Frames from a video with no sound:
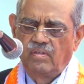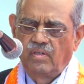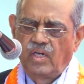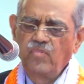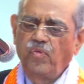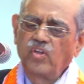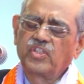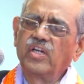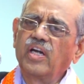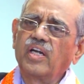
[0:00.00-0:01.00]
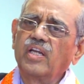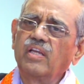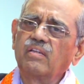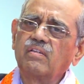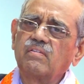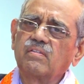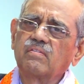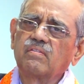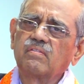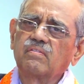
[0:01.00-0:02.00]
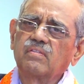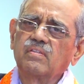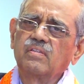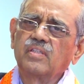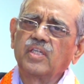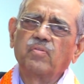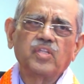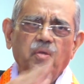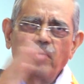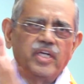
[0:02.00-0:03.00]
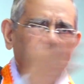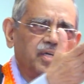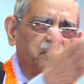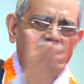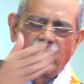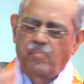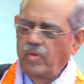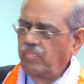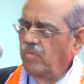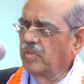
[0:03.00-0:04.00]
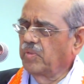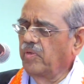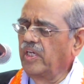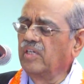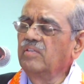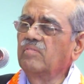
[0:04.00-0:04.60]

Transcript: Unfortunately, even the media people must be here.